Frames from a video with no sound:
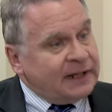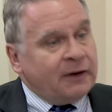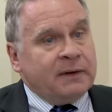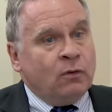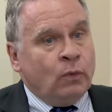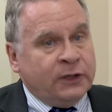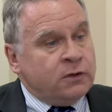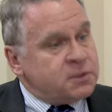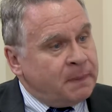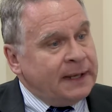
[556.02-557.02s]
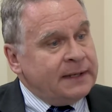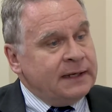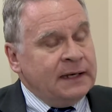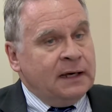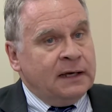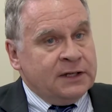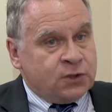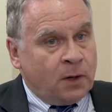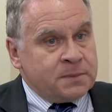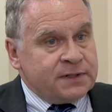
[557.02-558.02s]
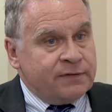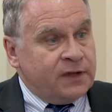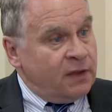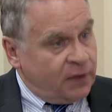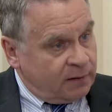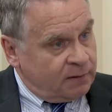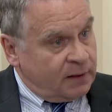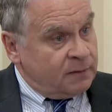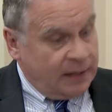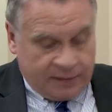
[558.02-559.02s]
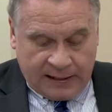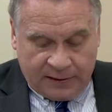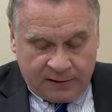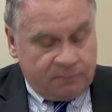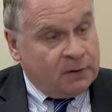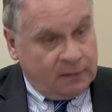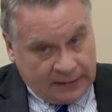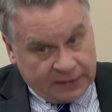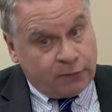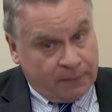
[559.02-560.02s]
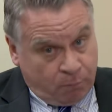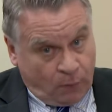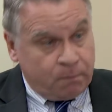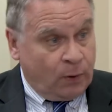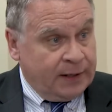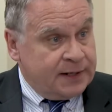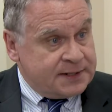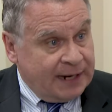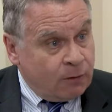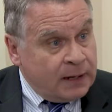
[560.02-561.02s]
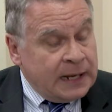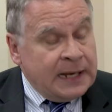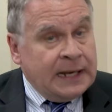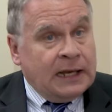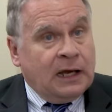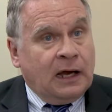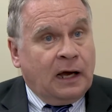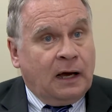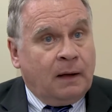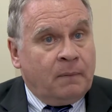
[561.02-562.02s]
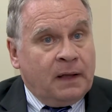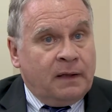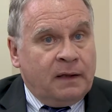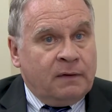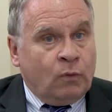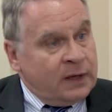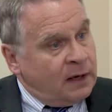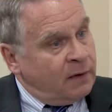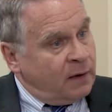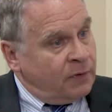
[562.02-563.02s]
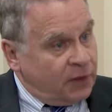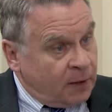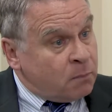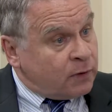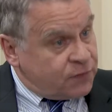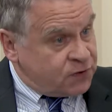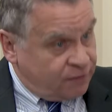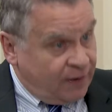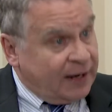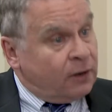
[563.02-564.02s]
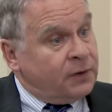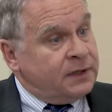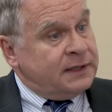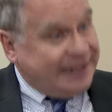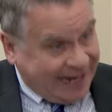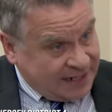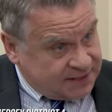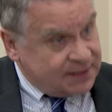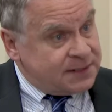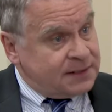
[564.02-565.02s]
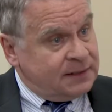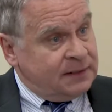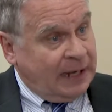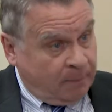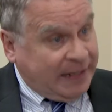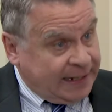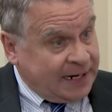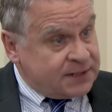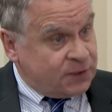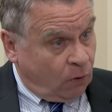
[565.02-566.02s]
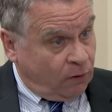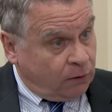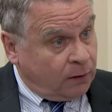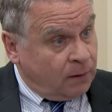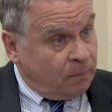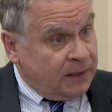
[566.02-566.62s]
Larry, we do spend in terms of the and, and the, again the report pointed this out uh, when, uh, on the number of surveilled cases. How many cases are there